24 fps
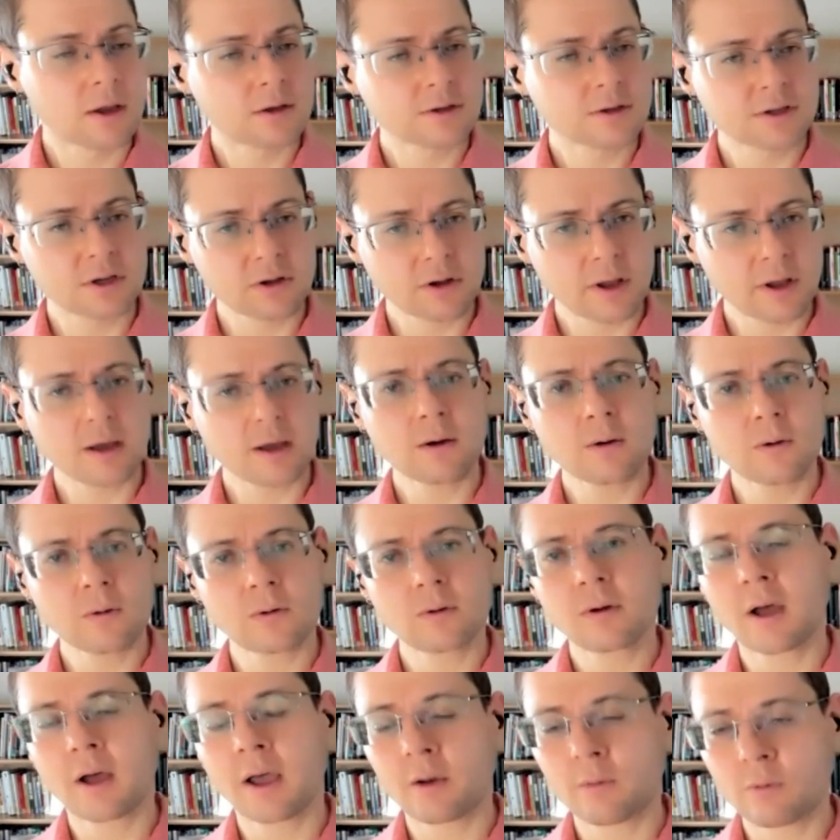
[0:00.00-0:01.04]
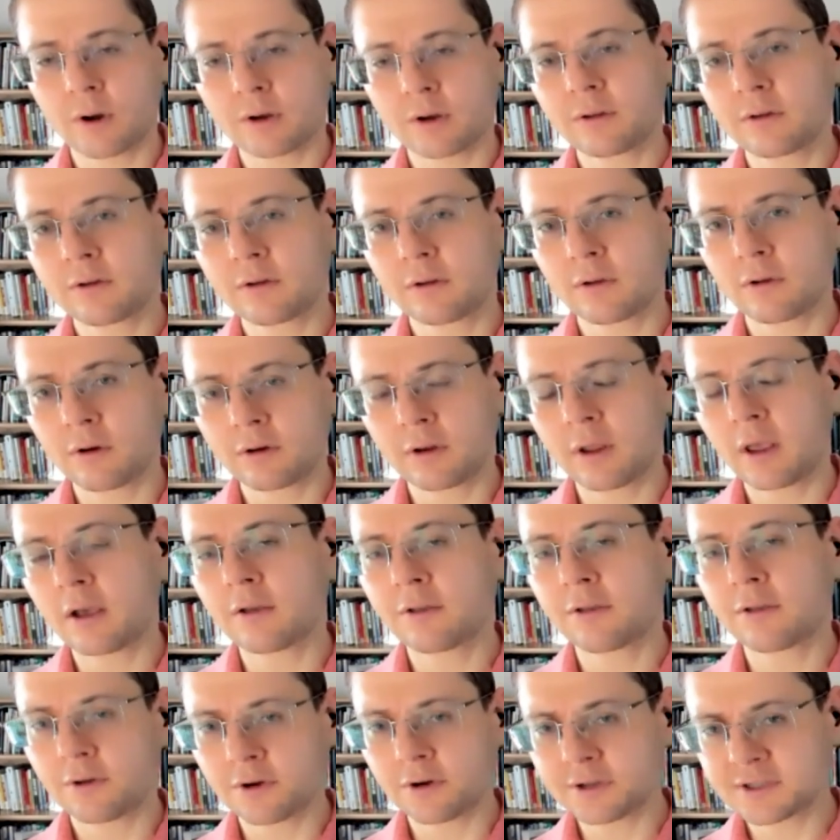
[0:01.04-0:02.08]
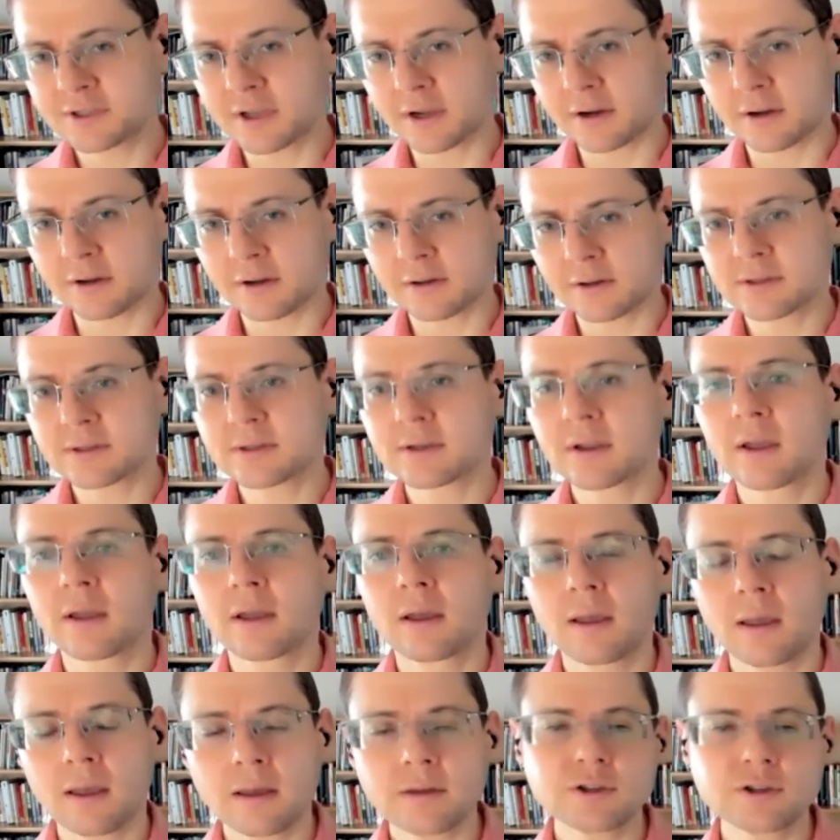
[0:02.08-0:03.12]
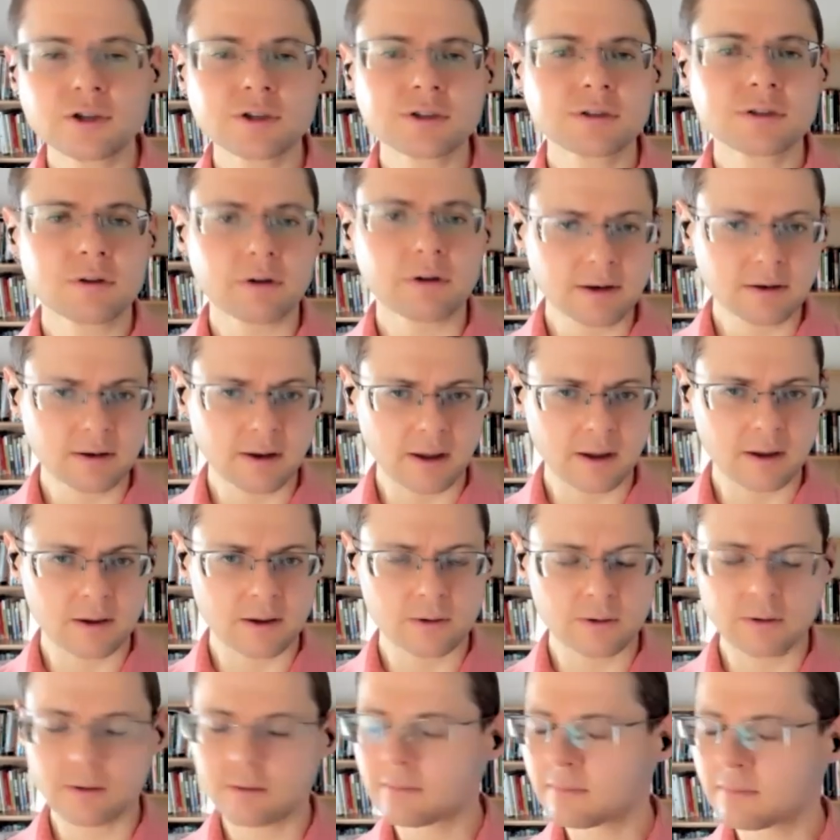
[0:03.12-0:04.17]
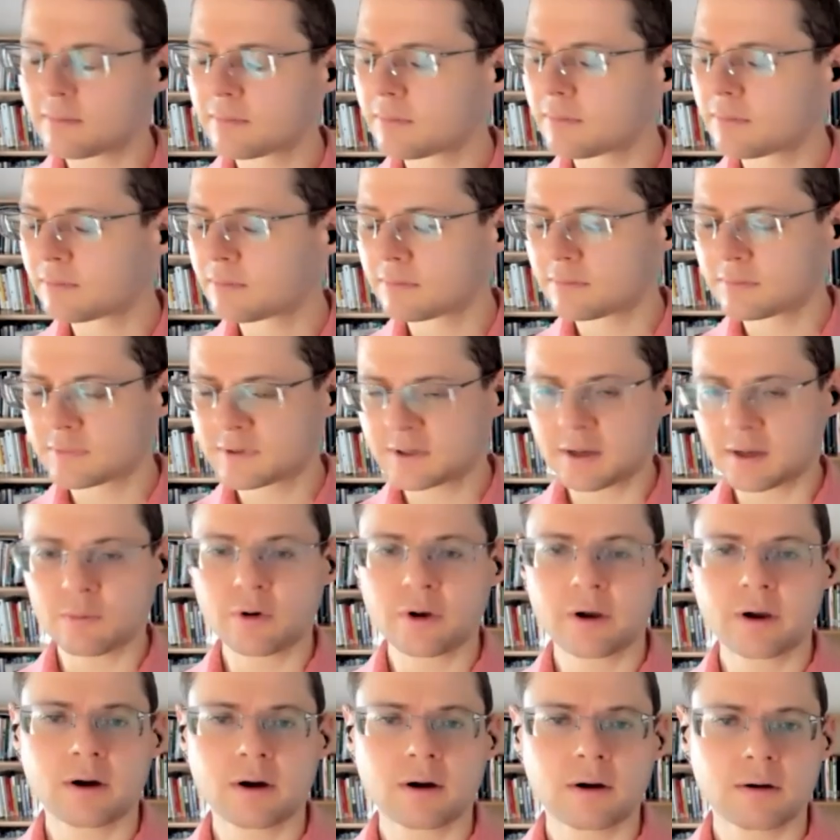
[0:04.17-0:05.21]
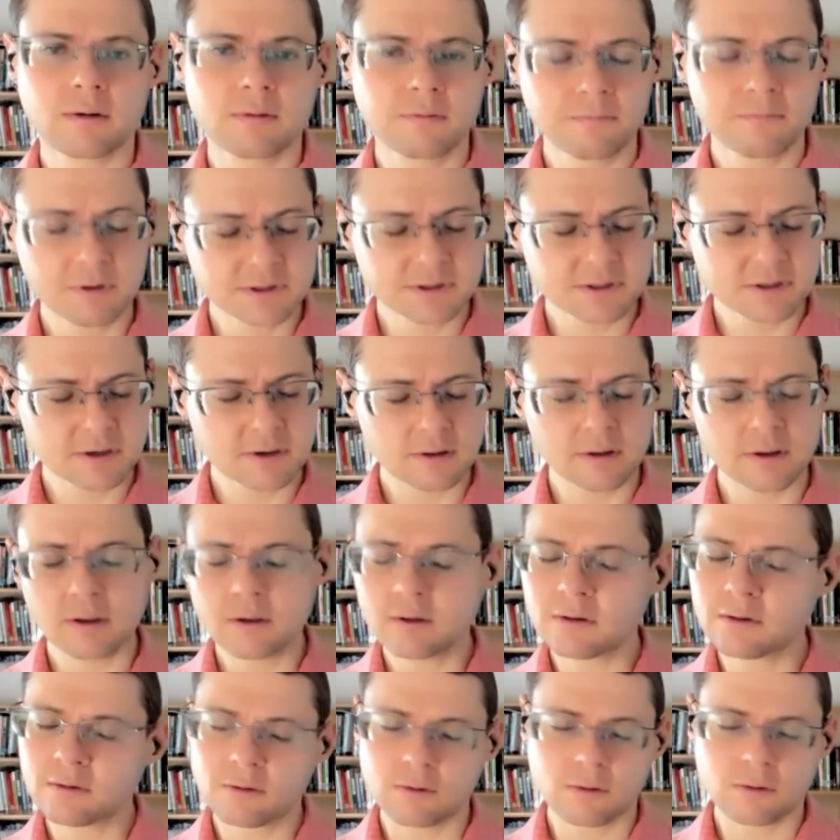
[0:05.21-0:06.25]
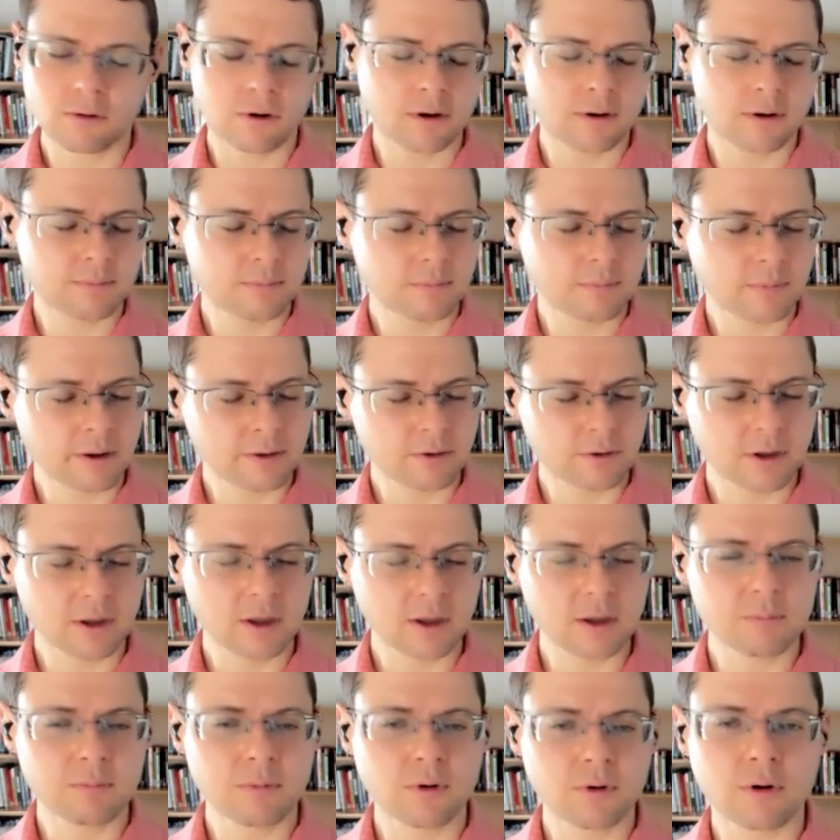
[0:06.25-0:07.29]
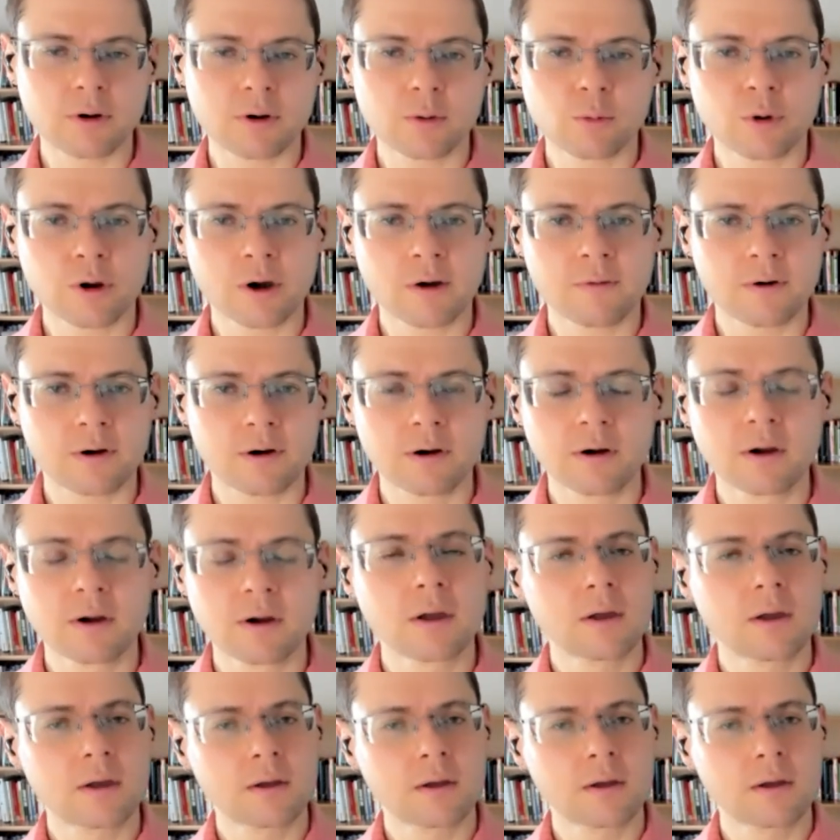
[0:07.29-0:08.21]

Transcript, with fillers: So, now I want you to take 30 seconds and just write down somewhere physically or on your keyboard, whatever,